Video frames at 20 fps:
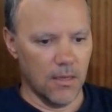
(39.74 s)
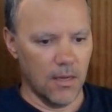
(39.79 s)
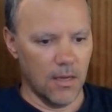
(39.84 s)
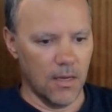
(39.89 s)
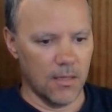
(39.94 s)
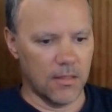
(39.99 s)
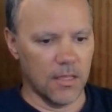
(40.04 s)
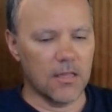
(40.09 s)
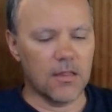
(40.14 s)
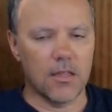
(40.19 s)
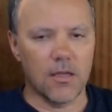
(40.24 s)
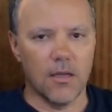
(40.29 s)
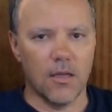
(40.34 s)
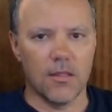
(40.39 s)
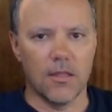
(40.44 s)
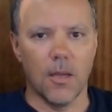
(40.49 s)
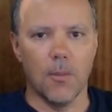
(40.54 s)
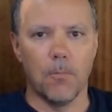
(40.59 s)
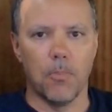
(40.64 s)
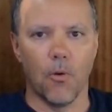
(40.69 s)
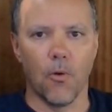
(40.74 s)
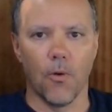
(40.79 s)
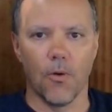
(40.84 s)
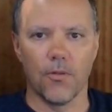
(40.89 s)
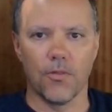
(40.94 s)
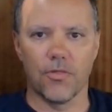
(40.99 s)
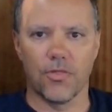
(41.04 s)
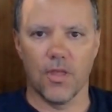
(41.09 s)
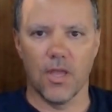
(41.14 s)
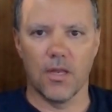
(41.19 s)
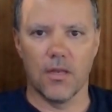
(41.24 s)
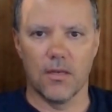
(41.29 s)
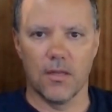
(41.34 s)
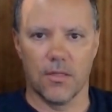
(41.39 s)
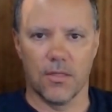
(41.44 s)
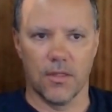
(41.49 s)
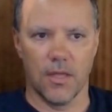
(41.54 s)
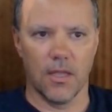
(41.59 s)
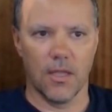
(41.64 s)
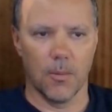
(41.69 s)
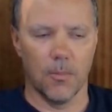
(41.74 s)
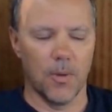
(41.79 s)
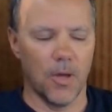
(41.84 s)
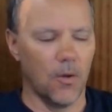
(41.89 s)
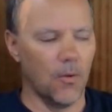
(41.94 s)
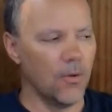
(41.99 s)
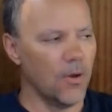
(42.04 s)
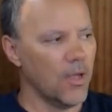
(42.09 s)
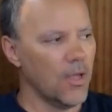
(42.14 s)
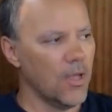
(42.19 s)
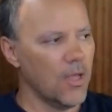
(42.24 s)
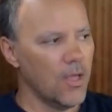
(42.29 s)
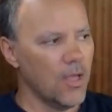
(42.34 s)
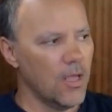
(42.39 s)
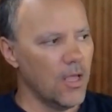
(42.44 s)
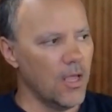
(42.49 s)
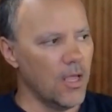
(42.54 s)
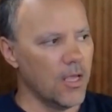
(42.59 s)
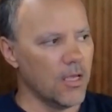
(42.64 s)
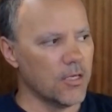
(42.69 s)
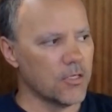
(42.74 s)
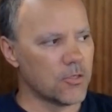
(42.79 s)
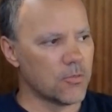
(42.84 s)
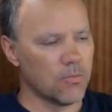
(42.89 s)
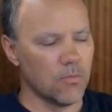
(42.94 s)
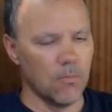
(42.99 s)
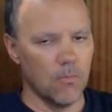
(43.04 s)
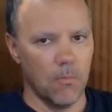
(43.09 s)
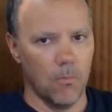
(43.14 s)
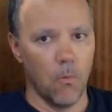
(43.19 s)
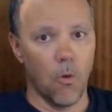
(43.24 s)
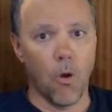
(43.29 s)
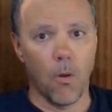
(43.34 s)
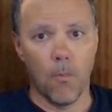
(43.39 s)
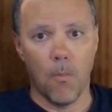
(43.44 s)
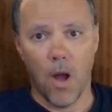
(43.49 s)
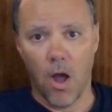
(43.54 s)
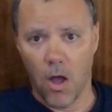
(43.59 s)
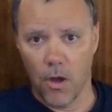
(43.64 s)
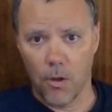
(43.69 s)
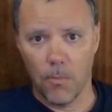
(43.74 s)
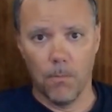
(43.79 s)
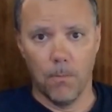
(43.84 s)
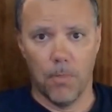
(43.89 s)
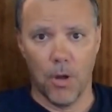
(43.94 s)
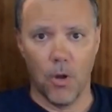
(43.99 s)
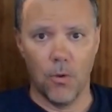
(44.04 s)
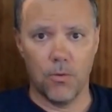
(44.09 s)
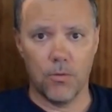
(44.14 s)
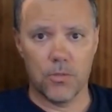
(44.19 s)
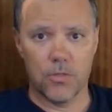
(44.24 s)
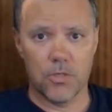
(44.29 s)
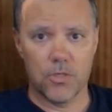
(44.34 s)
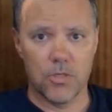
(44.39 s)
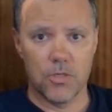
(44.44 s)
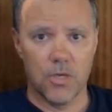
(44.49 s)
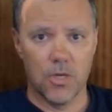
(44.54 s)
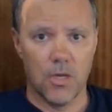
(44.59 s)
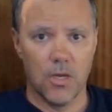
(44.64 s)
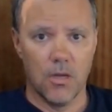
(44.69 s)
I think the important thing to think about is more modern boats